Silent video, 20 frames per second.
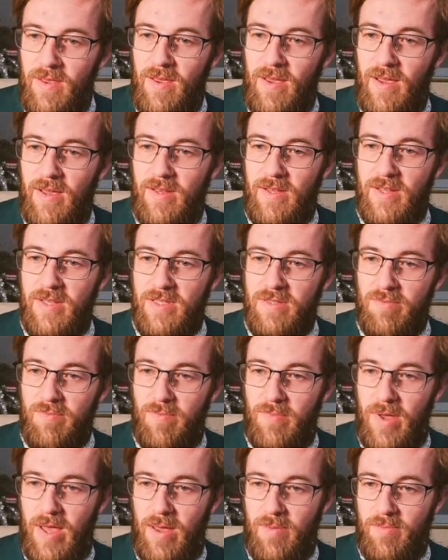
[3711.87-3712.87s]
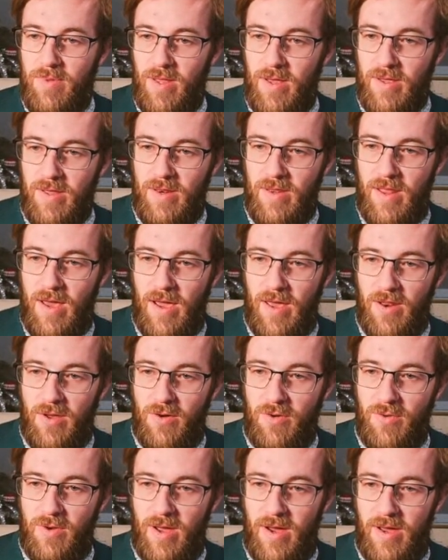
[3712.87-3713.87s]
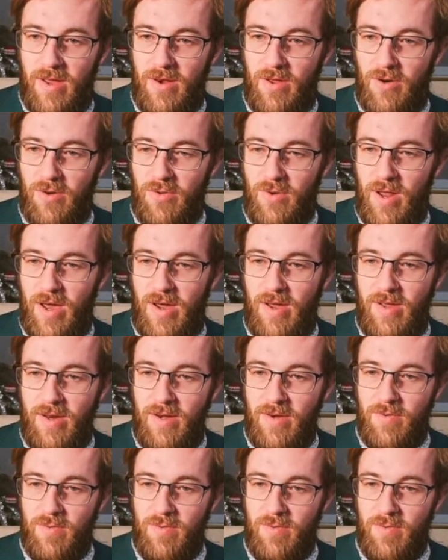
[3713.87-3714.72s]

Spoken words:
A disk map like 90909